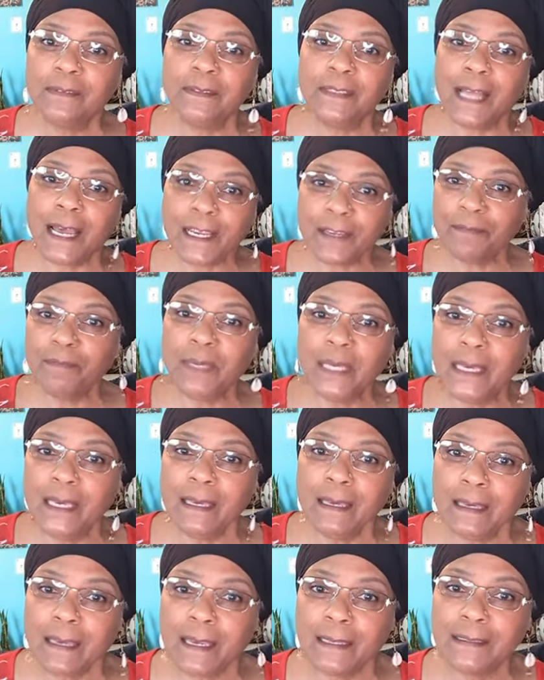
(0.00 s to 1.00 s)
like
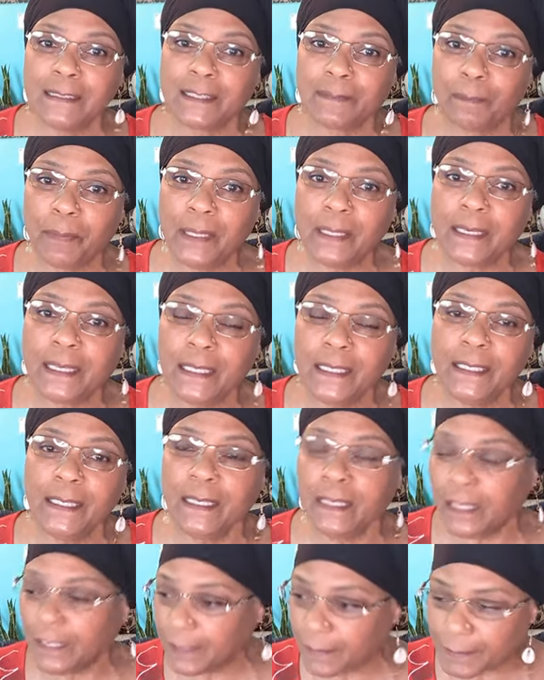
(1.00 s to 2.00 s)
me, can't speak
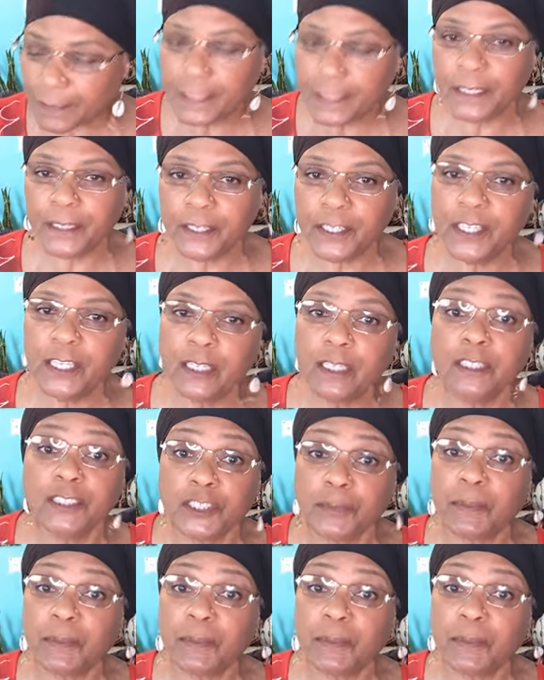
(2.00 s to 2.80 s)
clear English.